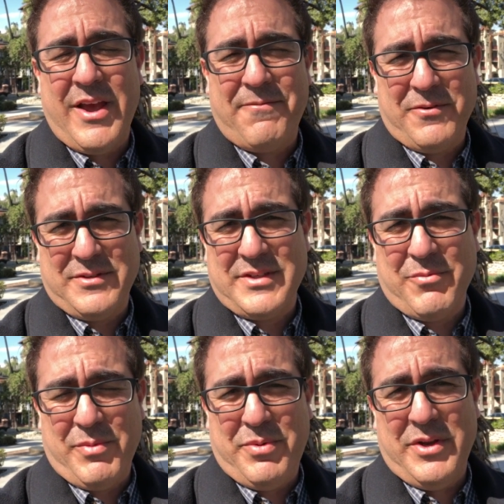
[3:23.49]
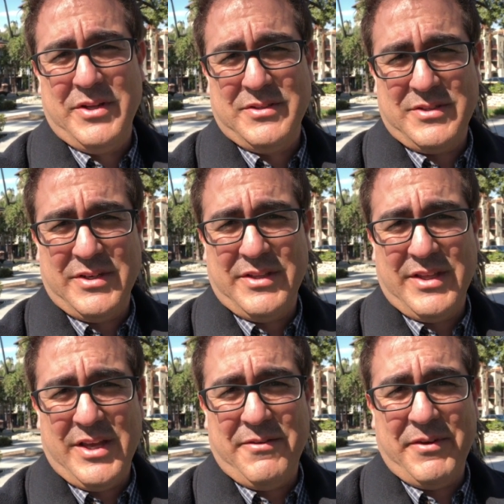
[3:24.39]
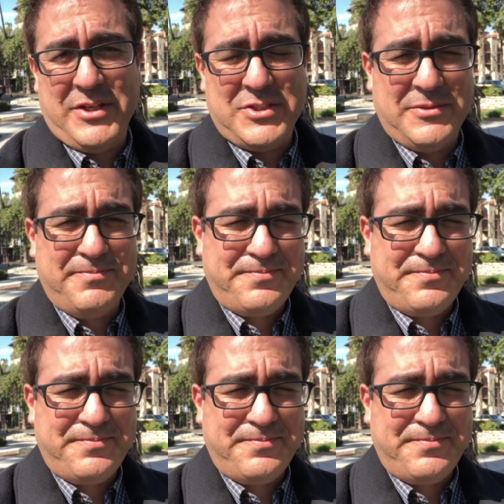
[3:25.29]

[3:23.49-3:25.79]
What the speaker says: efforts that we put into the innovation.